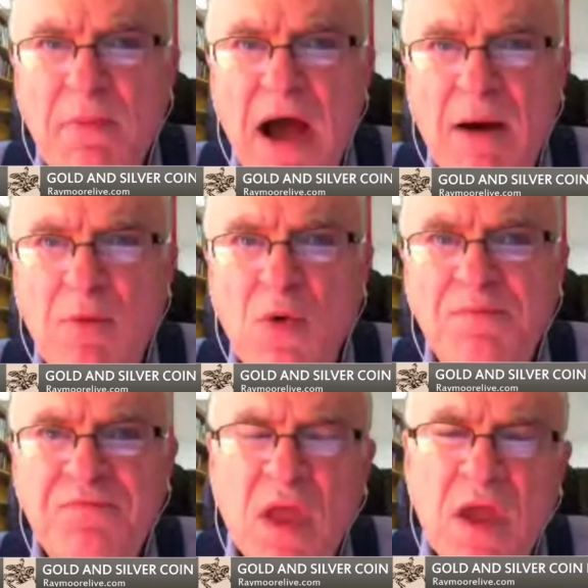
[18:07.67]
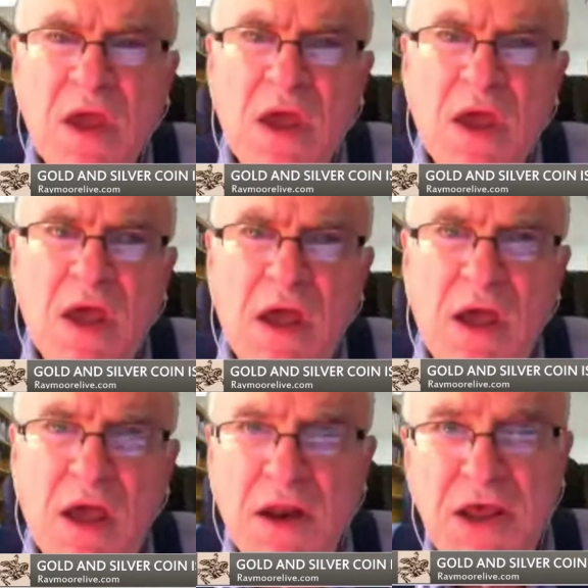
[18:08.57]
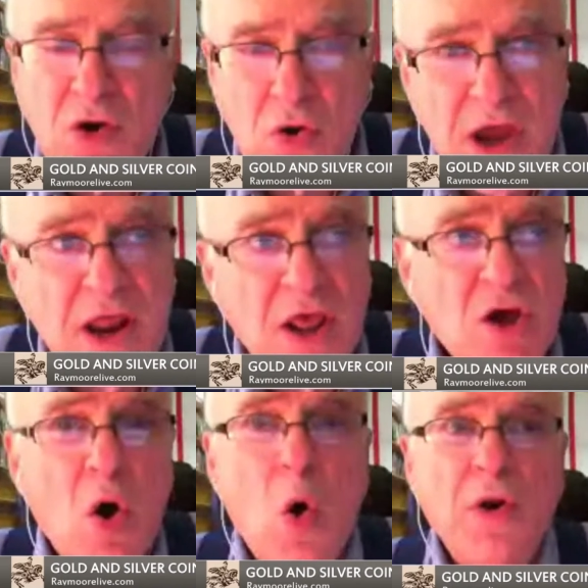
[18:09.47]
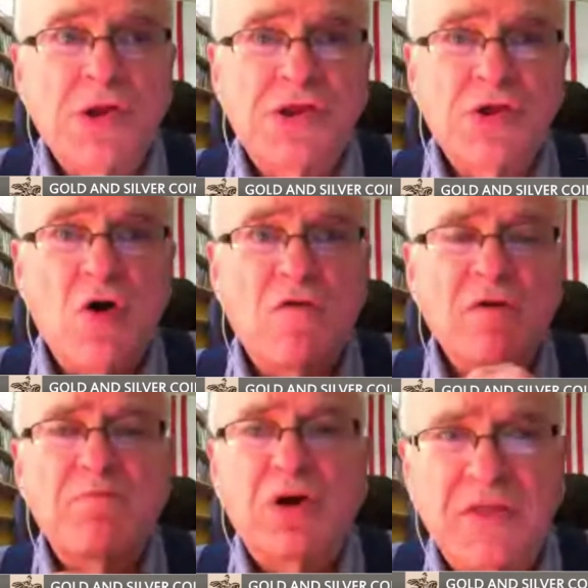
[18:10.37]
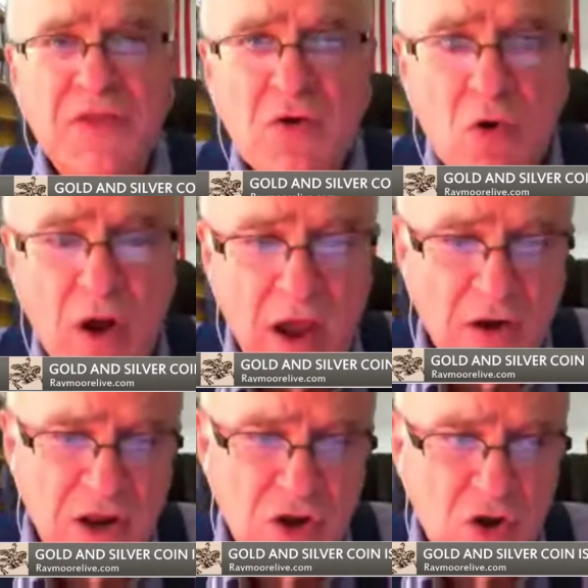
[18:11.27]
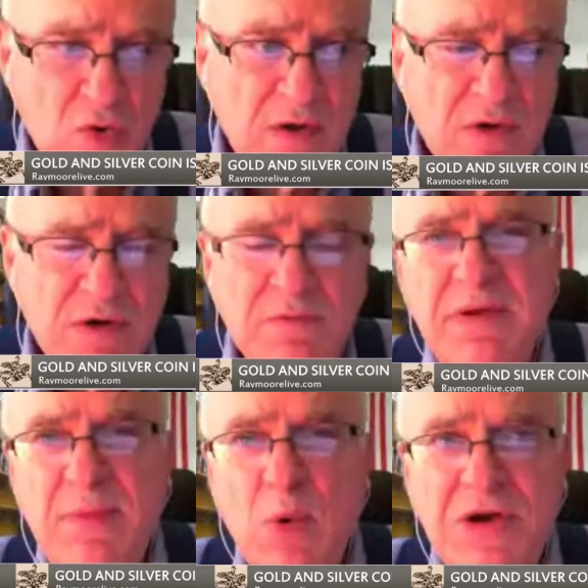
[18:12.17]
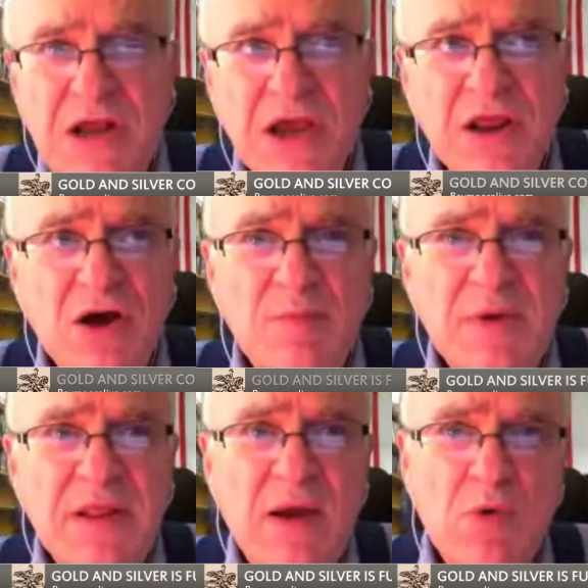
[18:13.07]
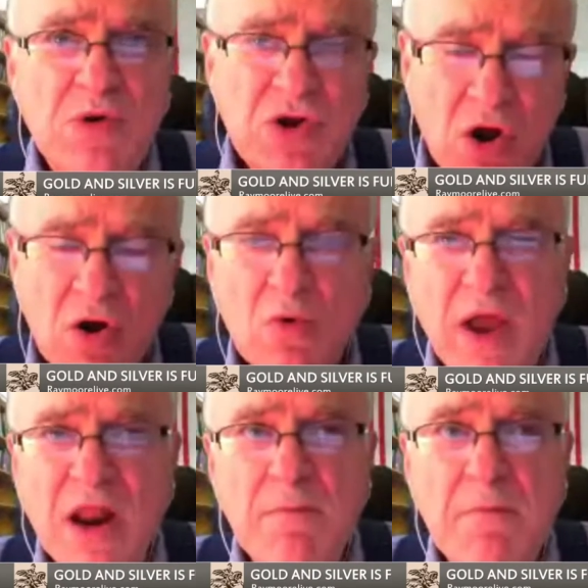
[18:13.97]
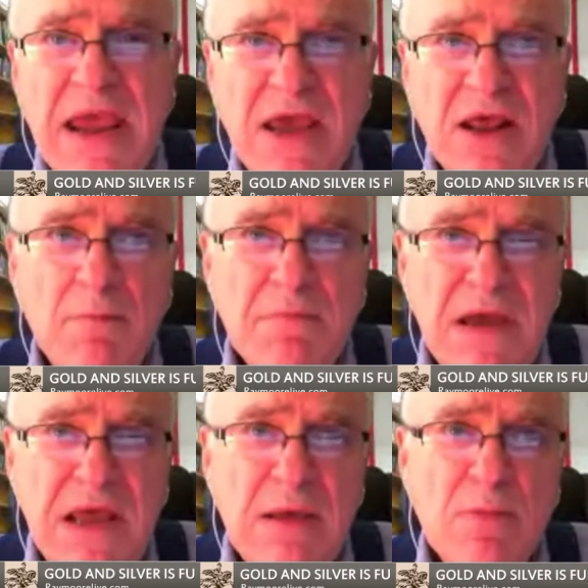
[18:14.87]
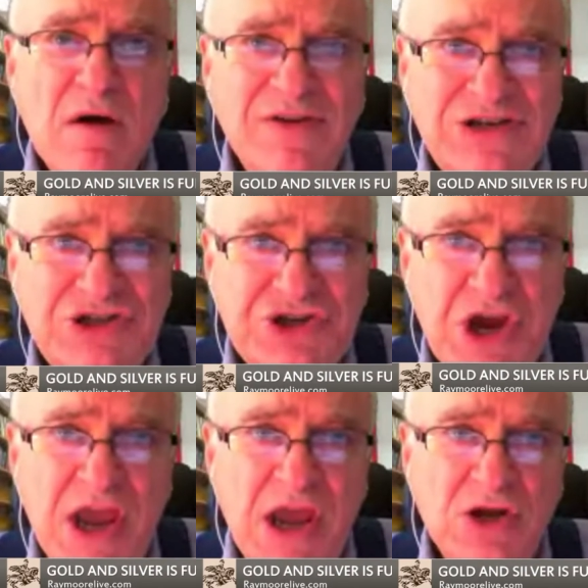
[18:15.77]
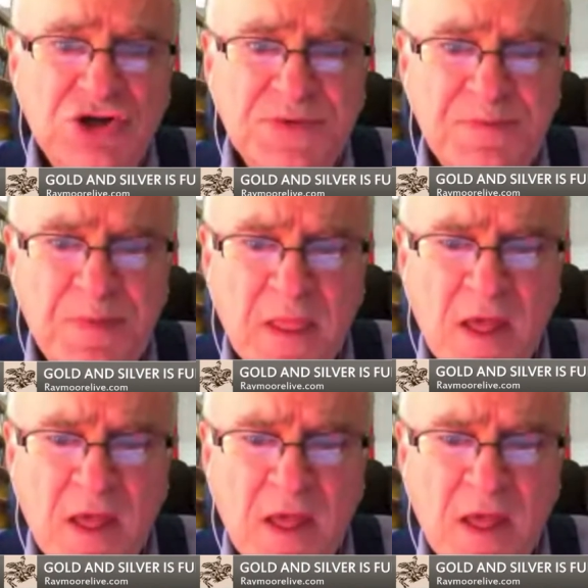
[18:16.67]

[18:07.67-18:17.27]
Bible. And he created gold and silver and put it in the ground. And he knew people would dig it up and they would turn around and make it a medium of exchange.